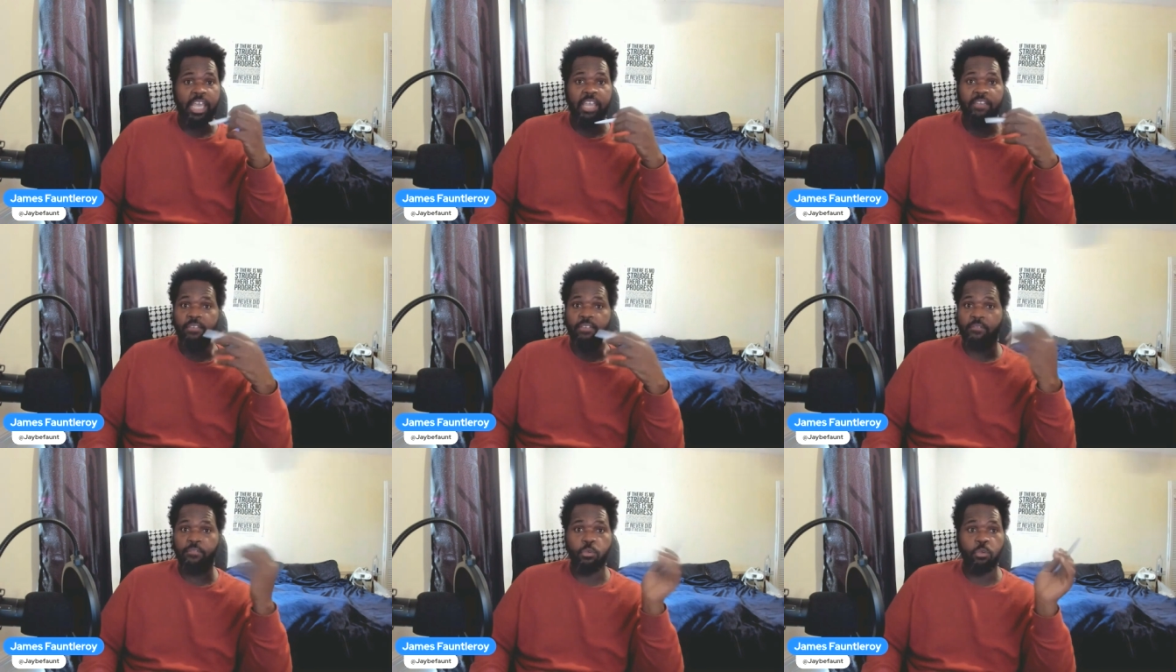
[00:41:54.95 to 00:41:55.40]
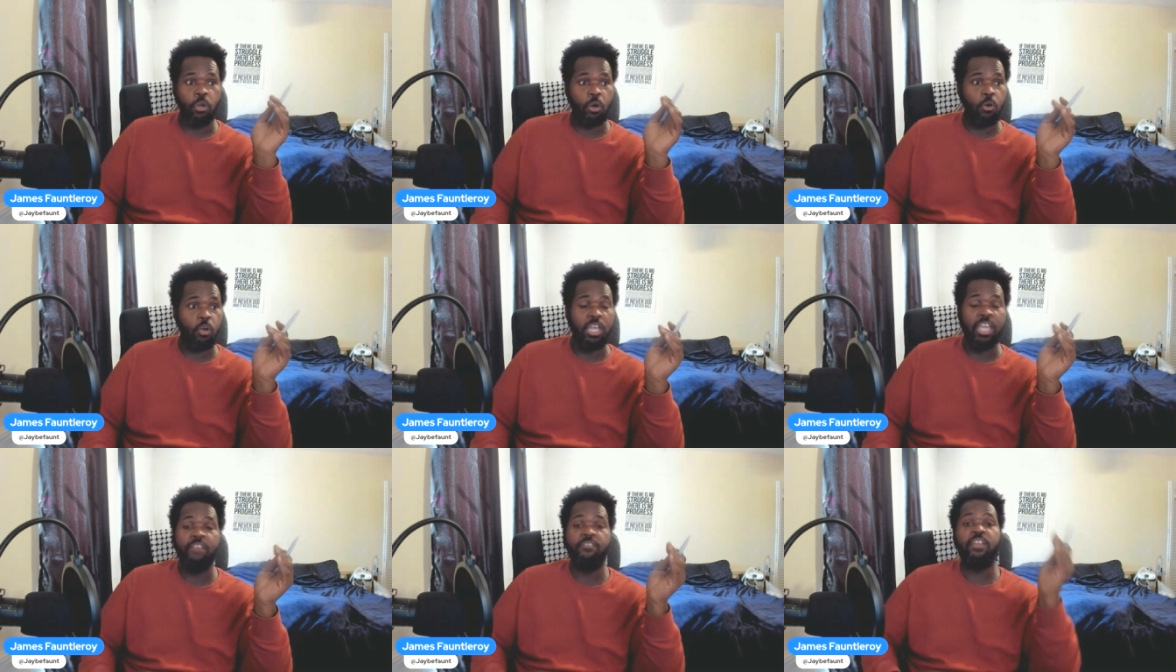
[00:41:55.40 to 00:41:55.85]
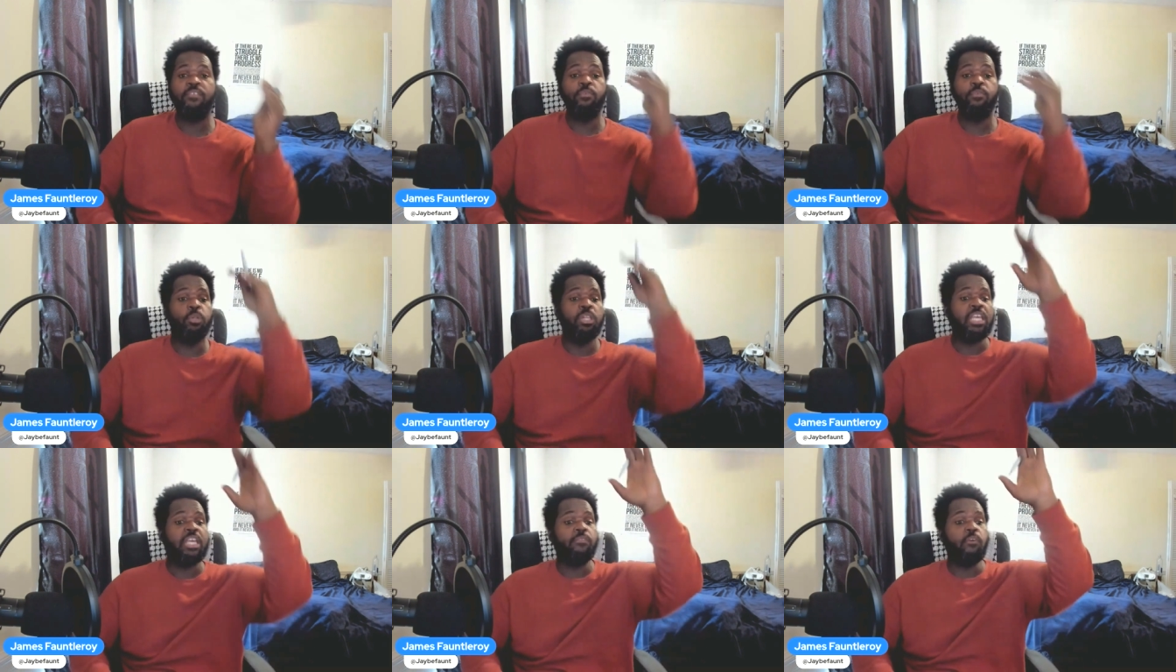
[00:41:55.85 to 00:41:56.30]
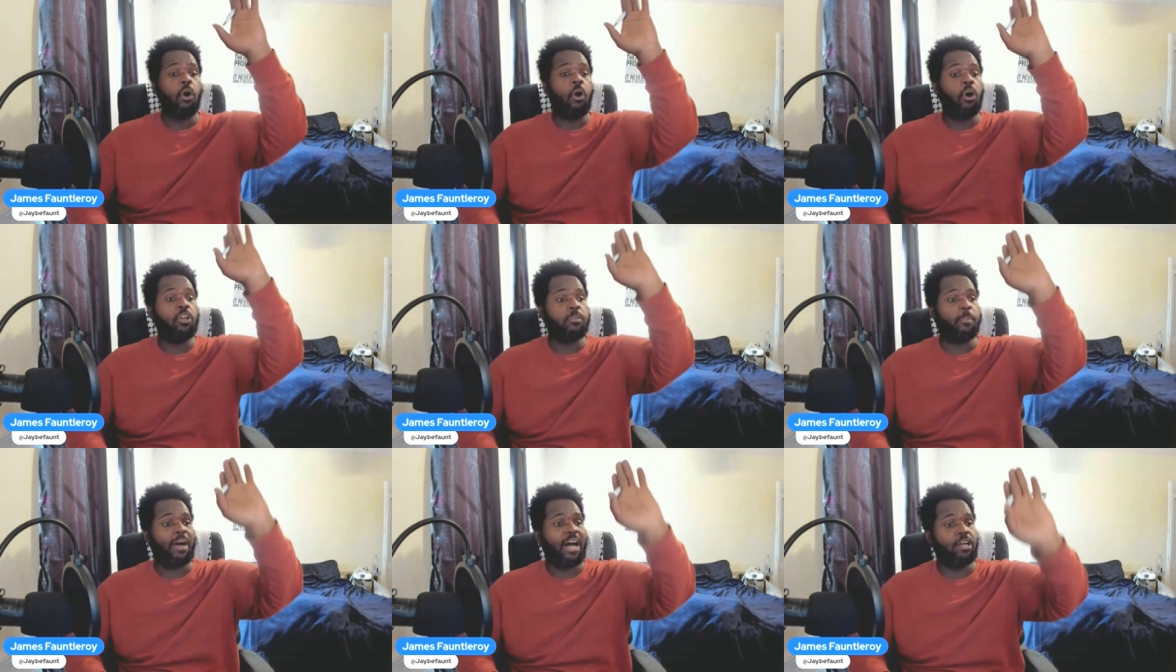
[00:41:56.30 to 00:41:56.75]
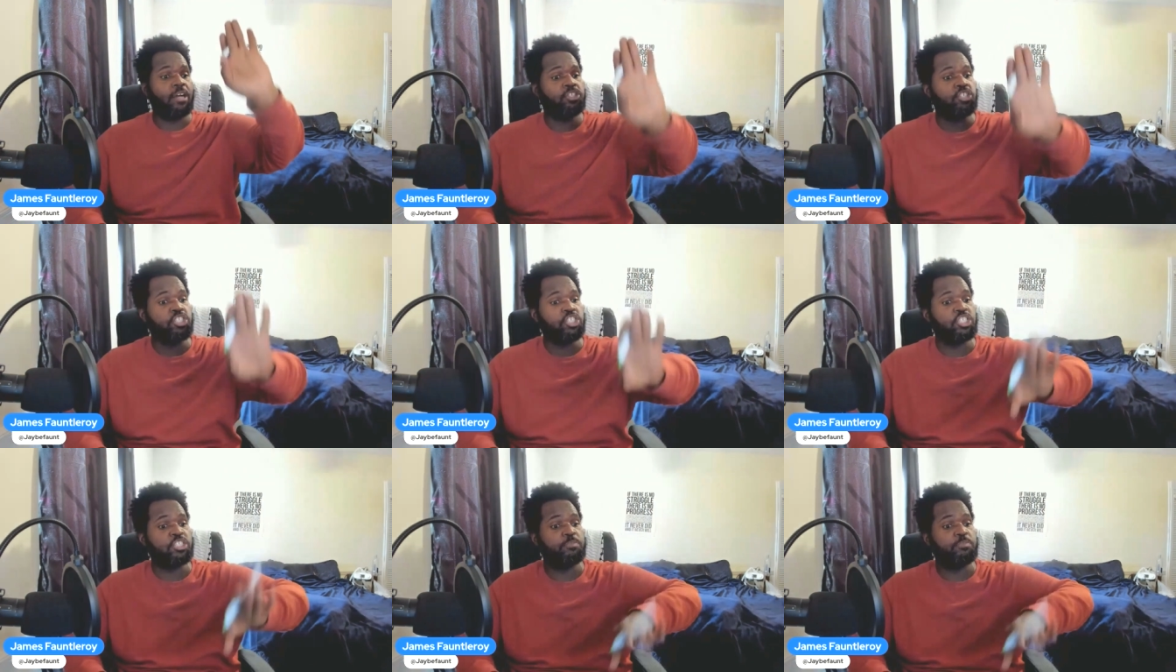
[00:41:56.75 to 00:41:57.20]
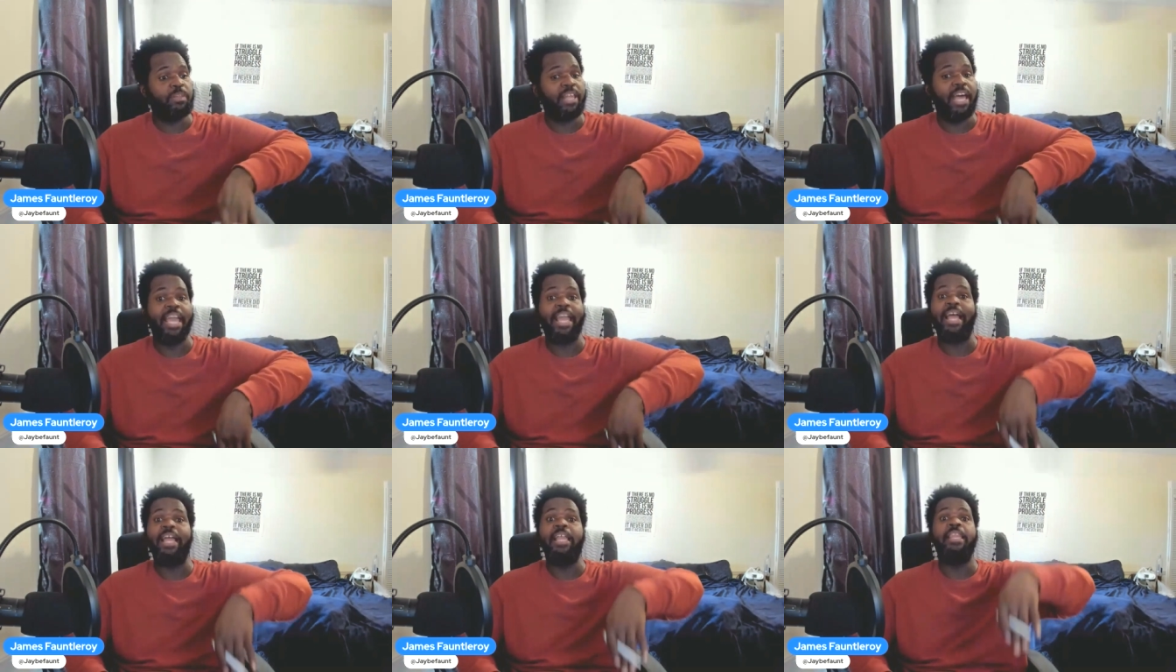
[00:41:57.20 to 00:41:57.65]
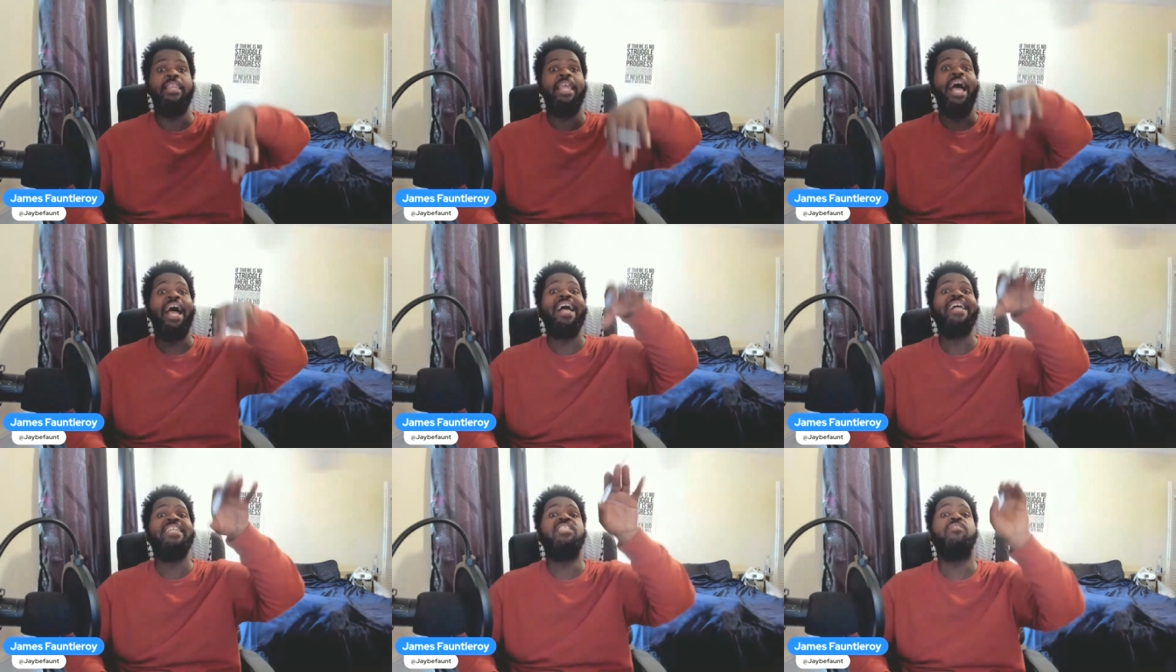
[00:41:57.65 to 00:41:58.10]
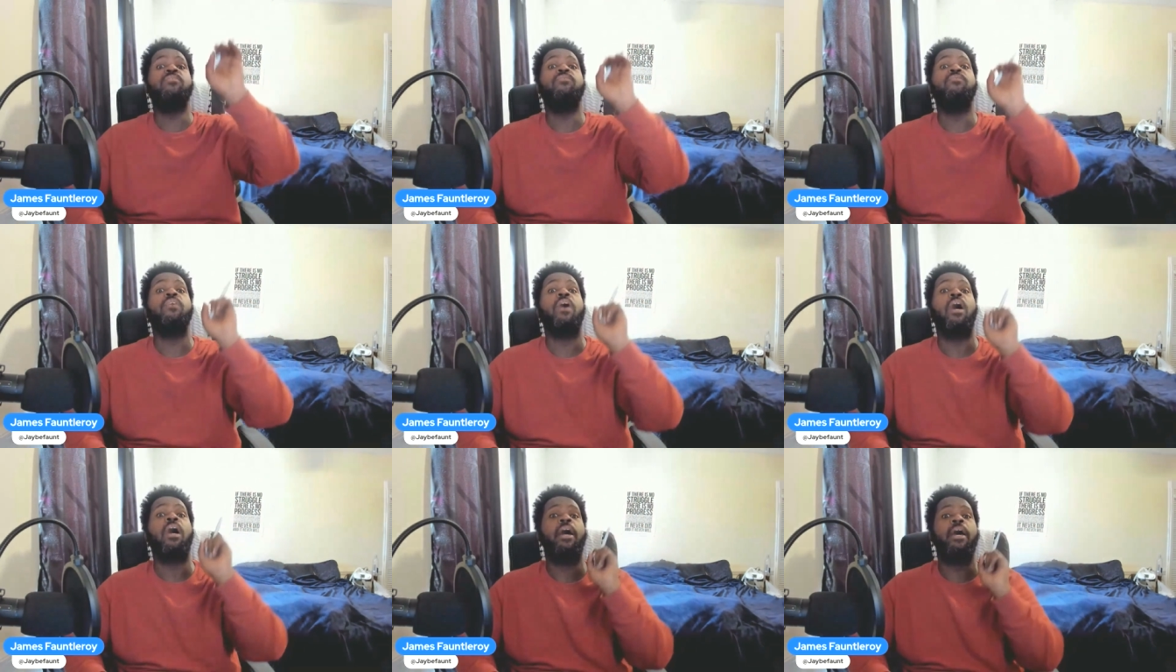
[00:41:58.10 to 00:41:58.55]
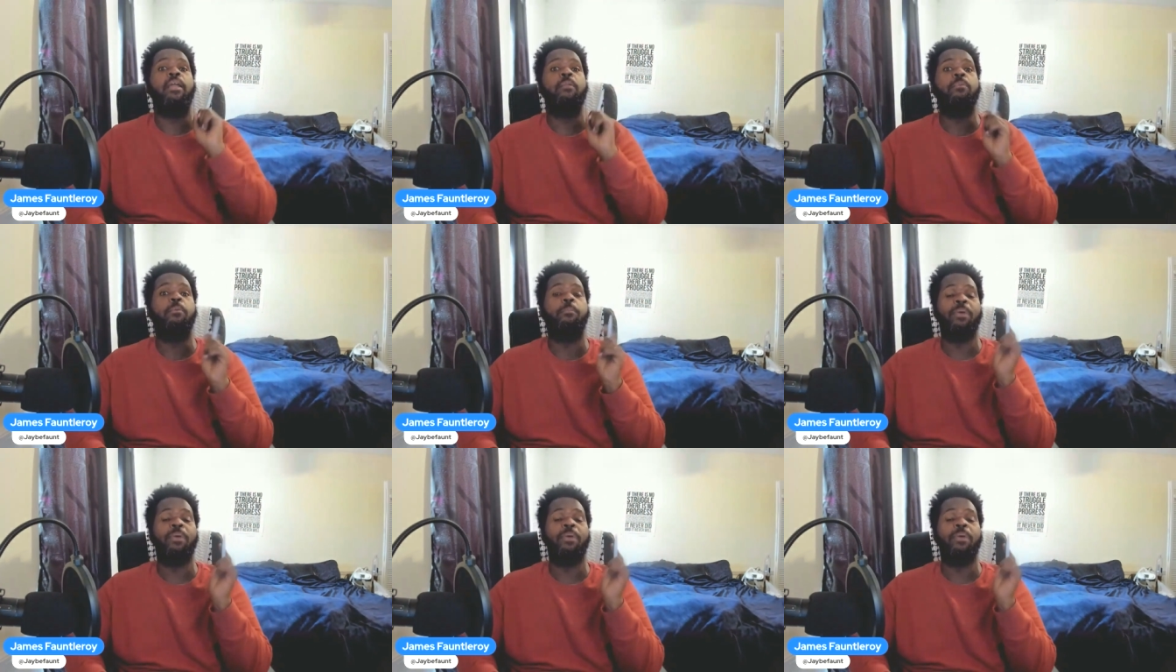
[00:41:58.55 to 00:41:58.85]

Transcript: Even if you don't, even if you leave all the politicians blank, that's fine.